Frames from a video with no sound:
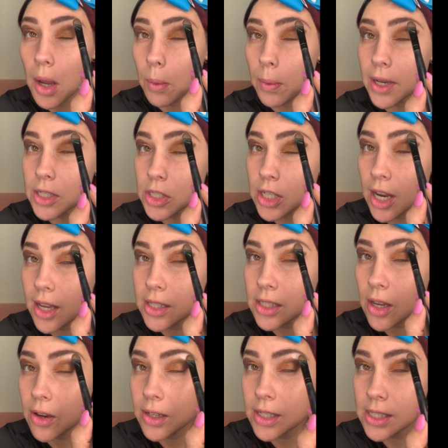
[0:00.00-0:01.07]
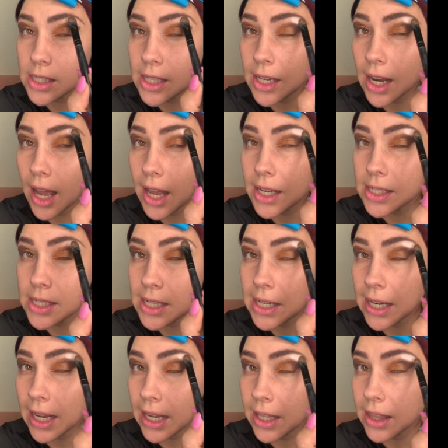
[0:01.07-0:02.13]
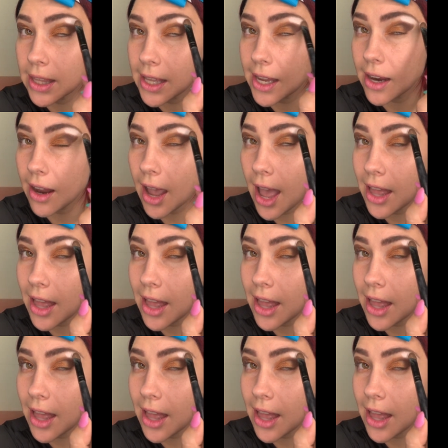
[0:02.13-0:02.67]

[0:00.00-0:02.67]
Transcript: We're just going to sit underneath here,